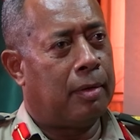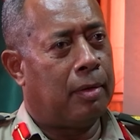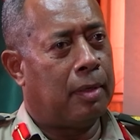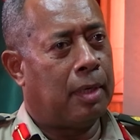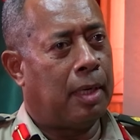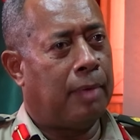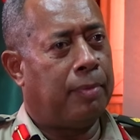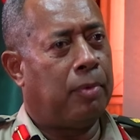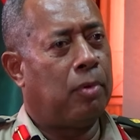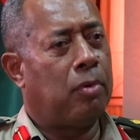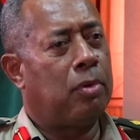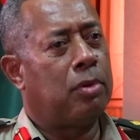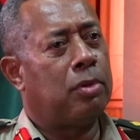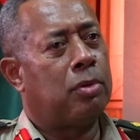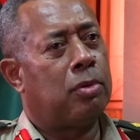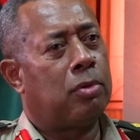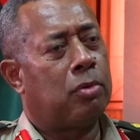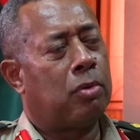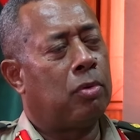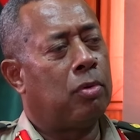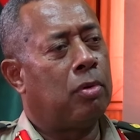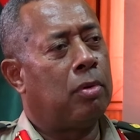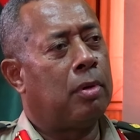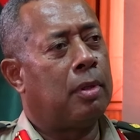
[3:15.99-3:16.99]
And I've always
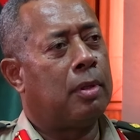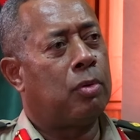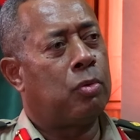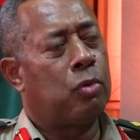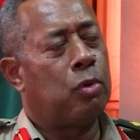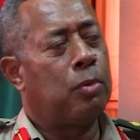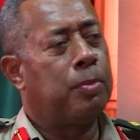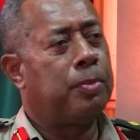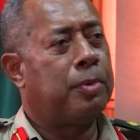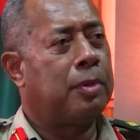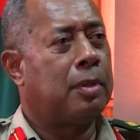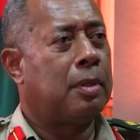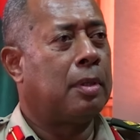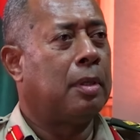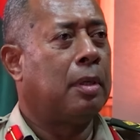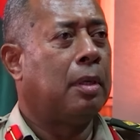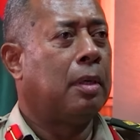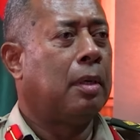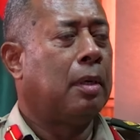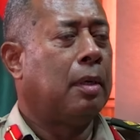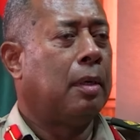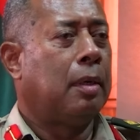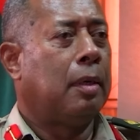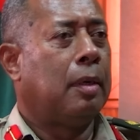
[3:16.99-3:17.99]
told the troops
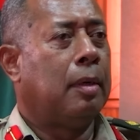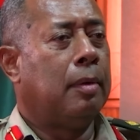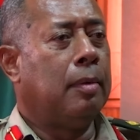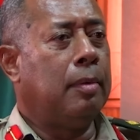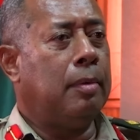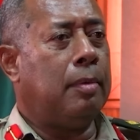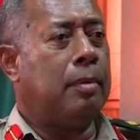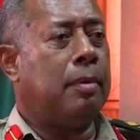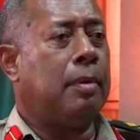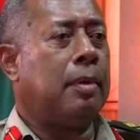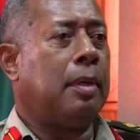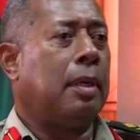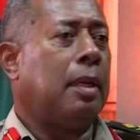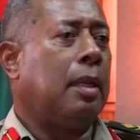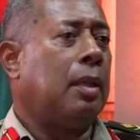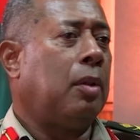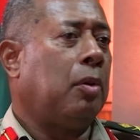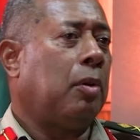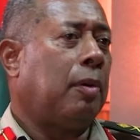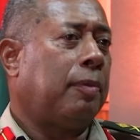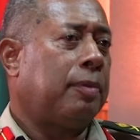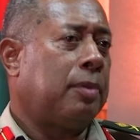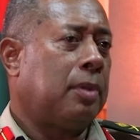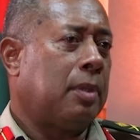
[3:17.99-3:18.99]
and
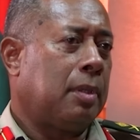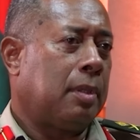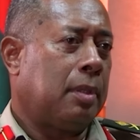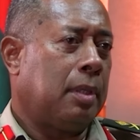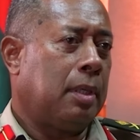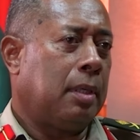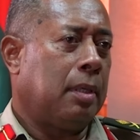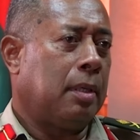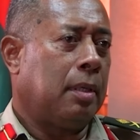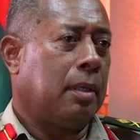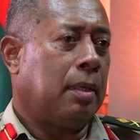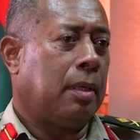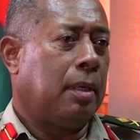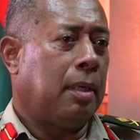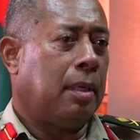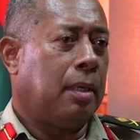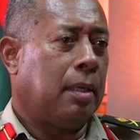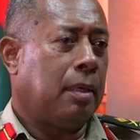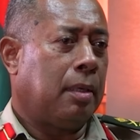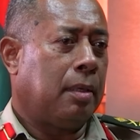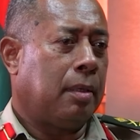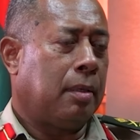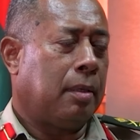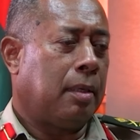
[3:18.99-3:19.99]
the officers
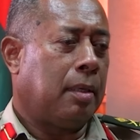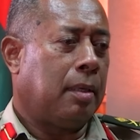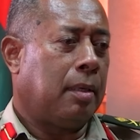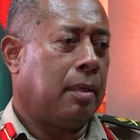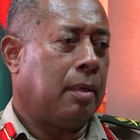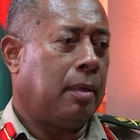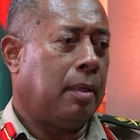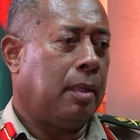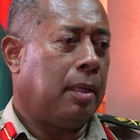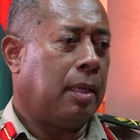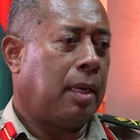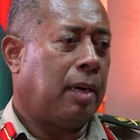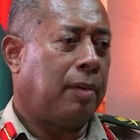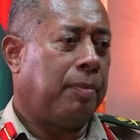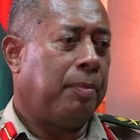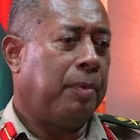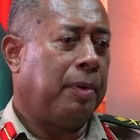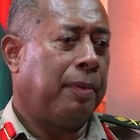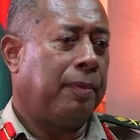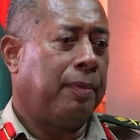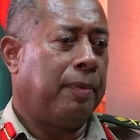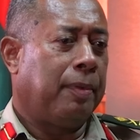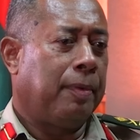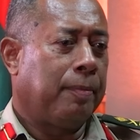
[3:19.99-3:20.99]
in the
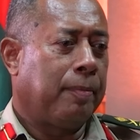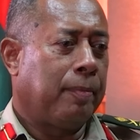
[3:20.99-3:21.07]
RFMF